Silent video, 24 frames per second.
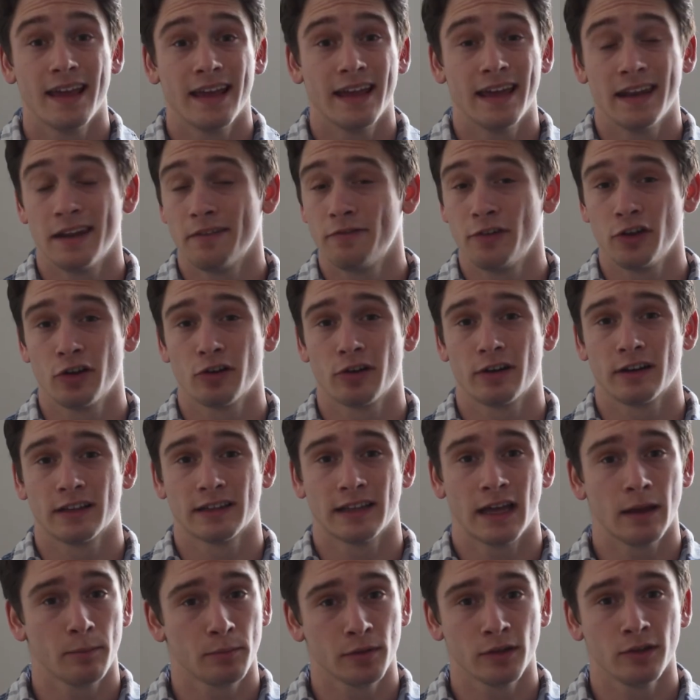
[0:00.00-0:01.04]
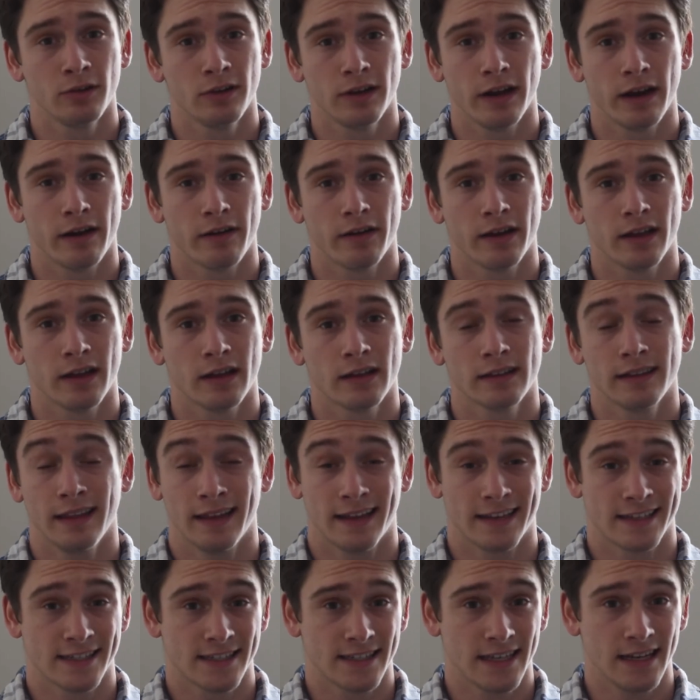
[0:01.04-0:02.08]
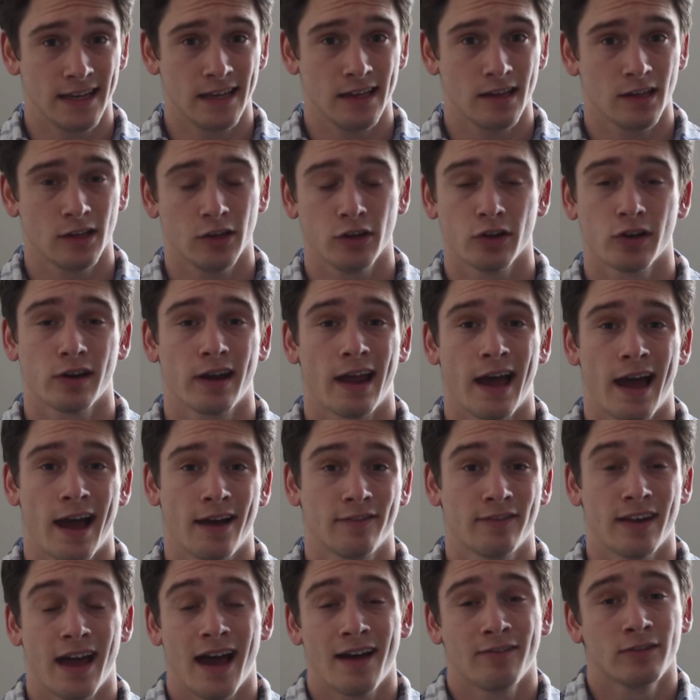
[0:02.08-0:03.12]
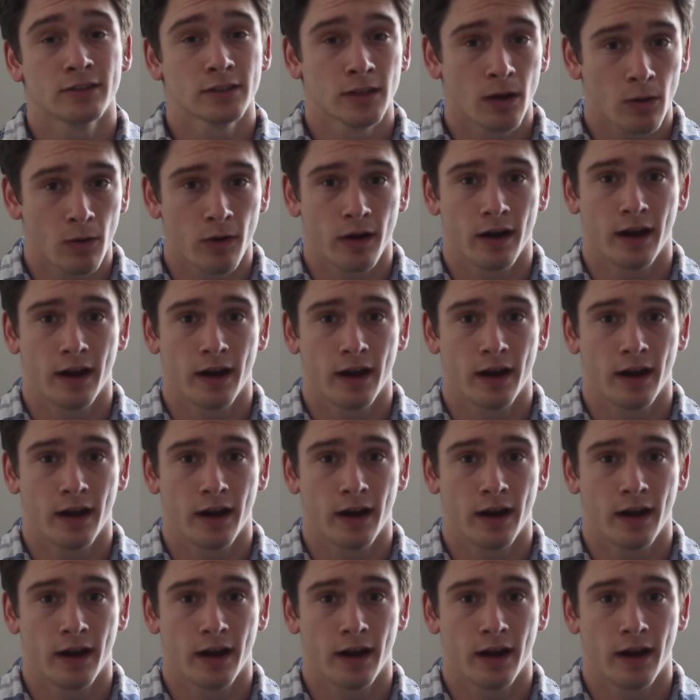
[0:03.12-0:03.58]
And if you're in a light polluted area like a city, you're gonna have to have a lower